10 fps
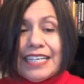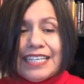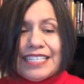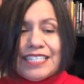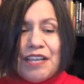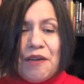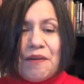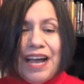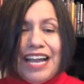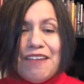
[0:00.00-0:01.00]

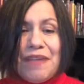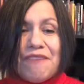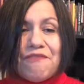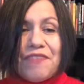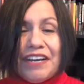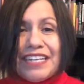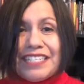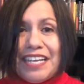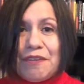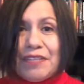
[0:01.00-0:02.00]
So I am very
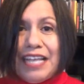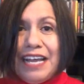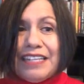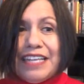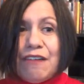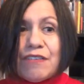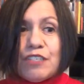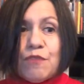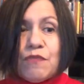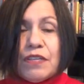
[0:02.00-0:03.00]
excited with that. That
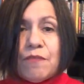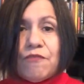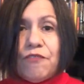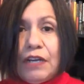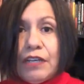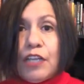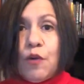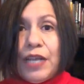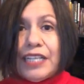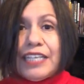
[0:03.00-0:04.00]
one's moving fairly
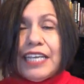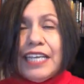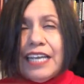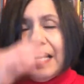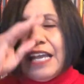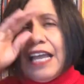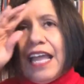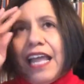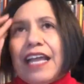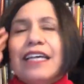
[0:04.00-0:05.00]
quickly,
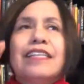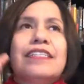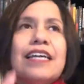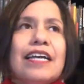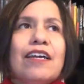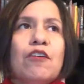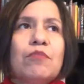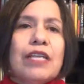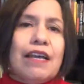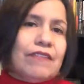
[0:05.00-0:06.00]
and I
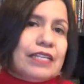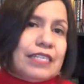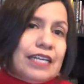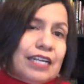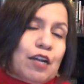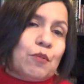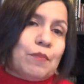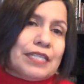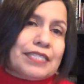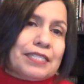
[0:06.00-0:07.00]
hope to have that done in a couple
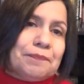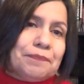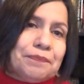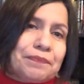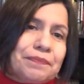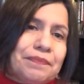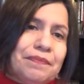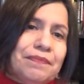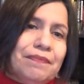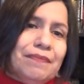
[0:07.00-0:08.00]
months.
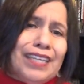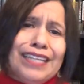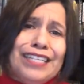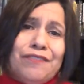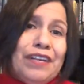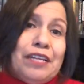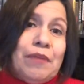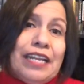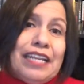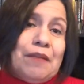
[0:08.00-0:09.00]
And it's for anybody.